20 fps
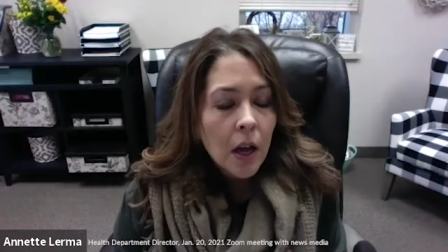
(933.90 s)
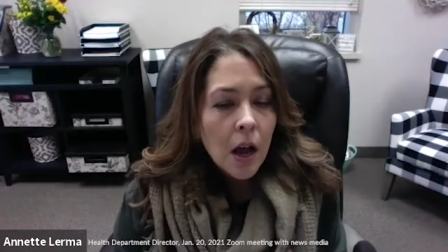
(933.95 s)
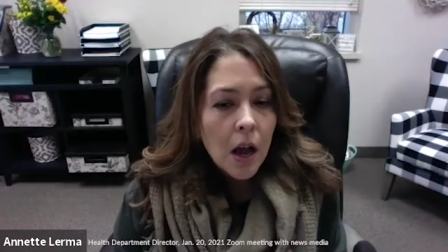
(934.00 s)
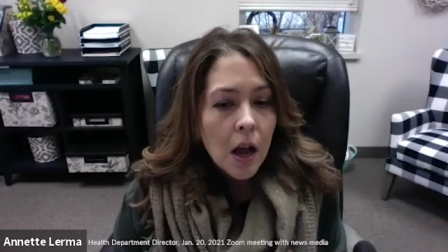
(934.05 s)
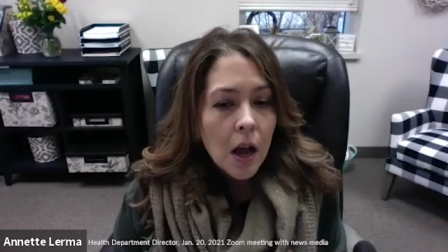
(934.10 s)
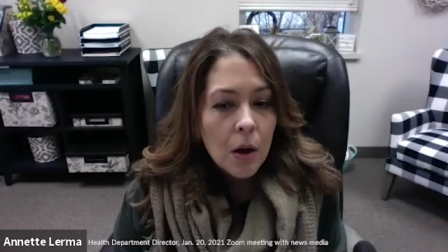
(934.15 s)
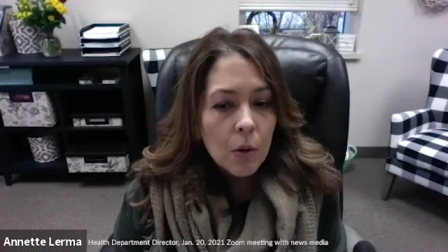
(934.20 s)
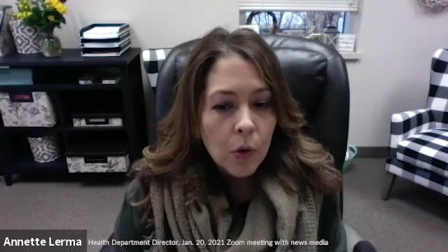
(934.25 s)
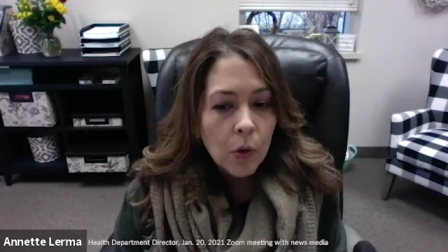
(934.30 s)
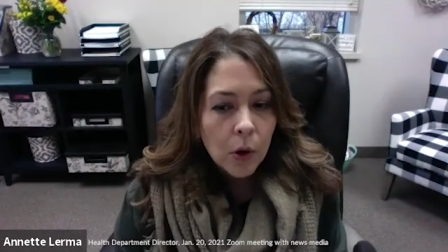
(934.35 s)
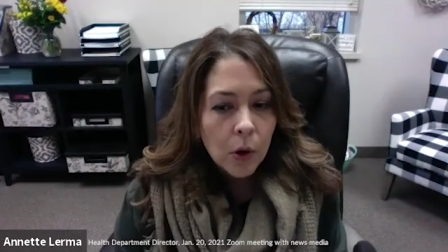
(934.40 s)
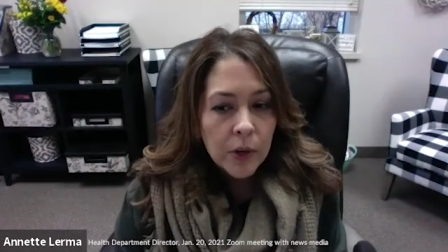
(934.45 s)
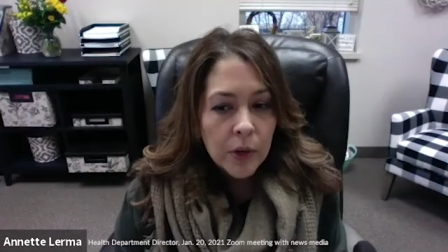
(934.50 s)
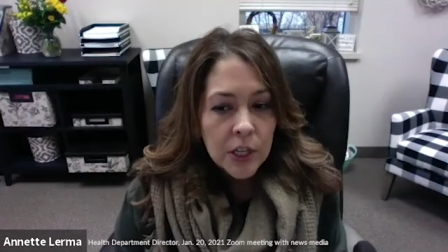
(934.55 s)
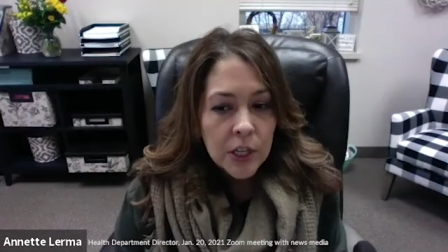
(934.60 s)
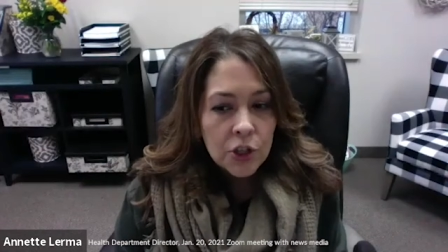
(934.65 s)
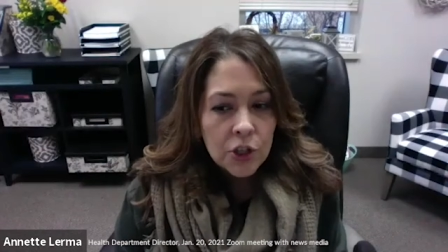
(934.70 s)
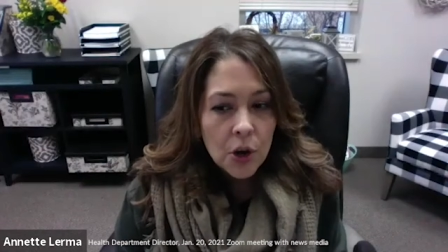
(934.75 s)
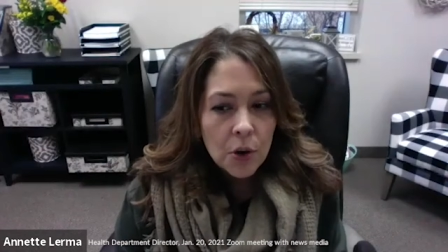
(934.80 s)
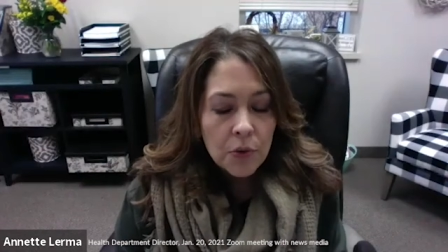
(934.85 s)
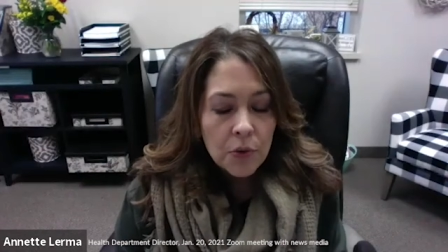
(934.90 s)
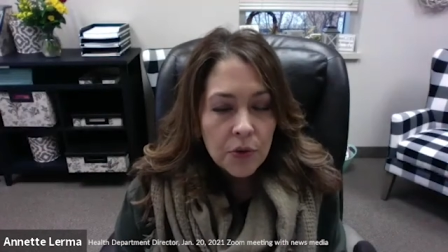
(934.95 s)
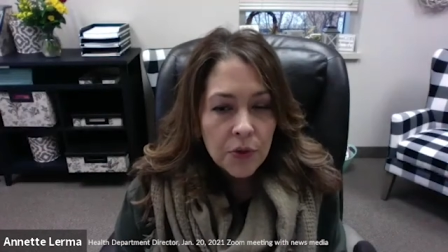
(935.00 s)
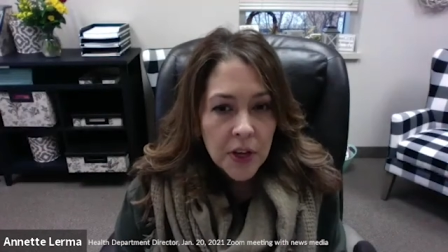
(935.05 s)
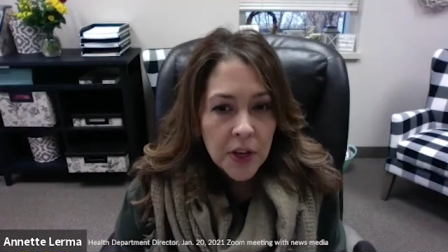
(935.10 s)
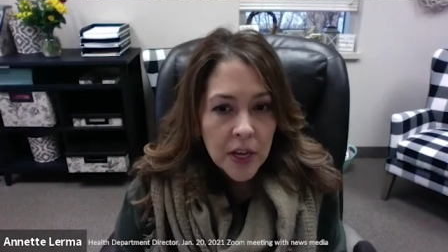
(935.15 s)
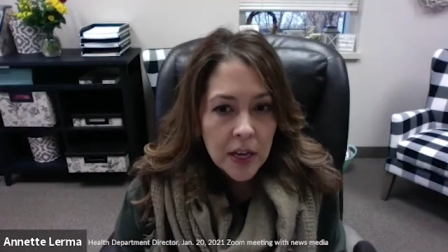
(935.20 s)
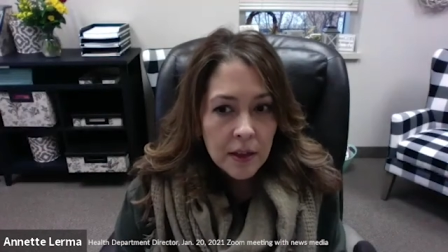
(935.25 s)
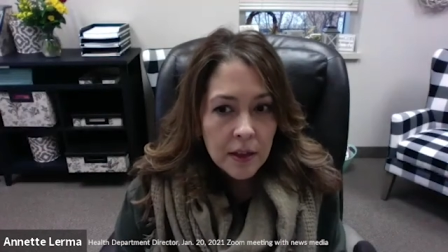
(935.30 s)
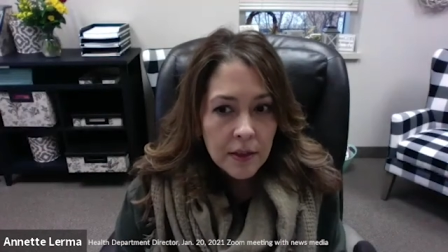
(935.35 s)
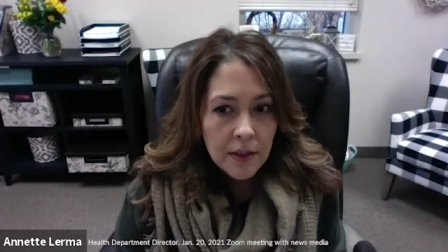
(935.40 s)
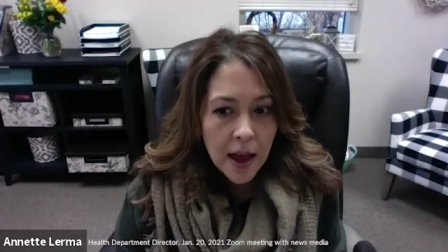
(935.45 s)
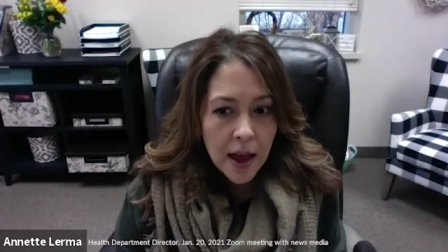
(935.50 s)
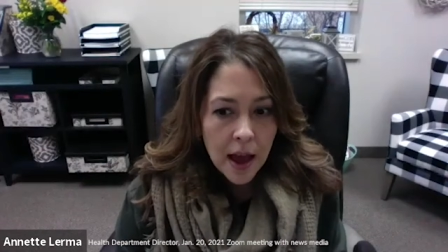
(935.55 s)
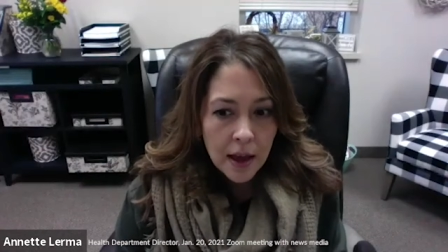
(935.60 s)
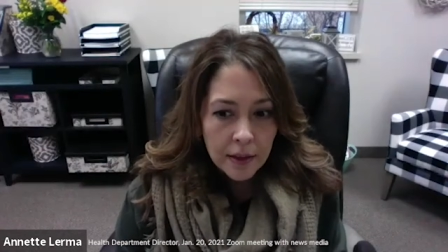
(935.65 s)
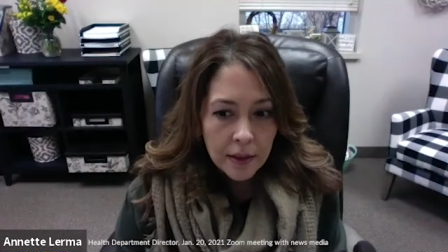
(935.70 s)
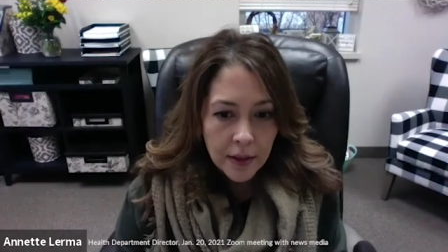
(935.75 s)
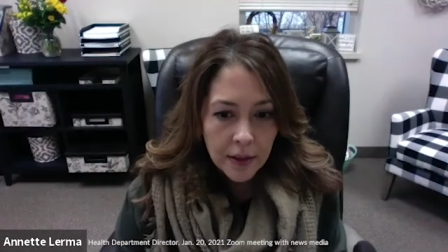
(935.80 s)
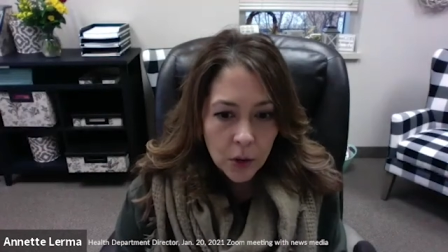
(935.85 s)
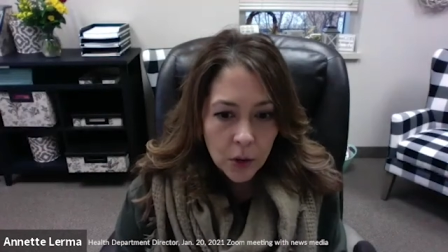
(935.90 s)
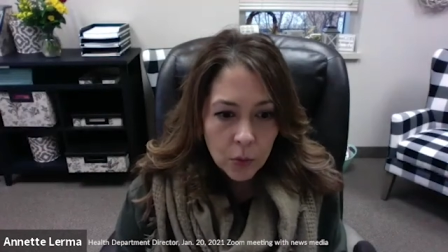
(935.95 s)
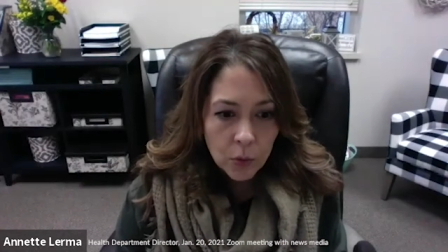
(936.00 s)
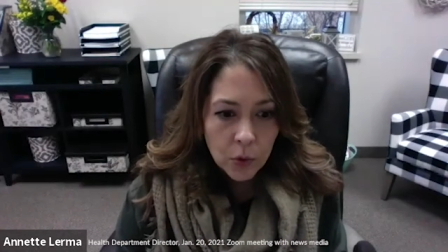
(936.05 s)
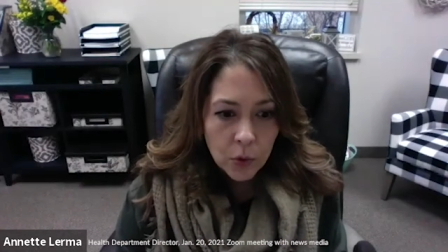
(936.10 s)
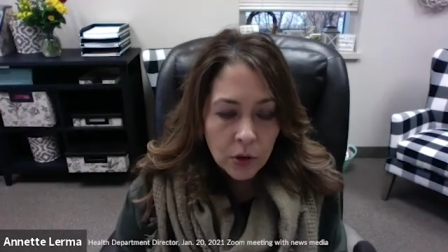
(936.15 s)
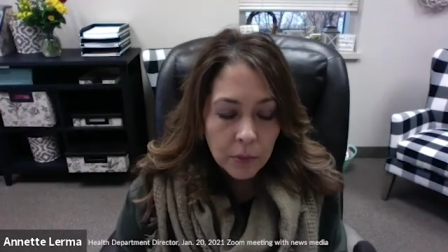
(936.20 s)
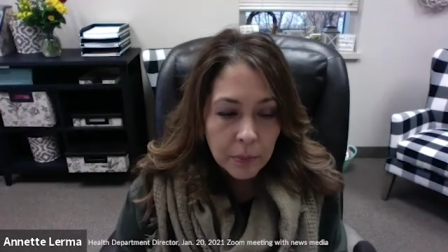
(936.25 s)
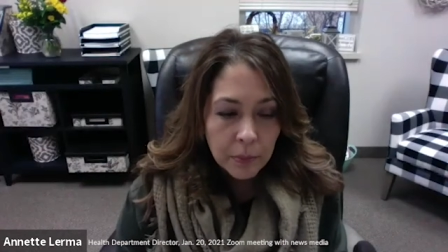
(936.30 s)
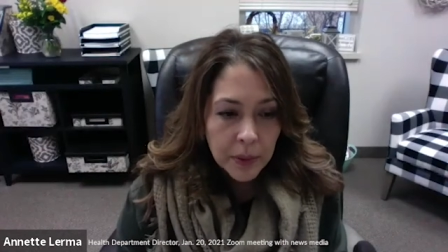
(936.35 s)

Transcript: uh, where we don't think that there will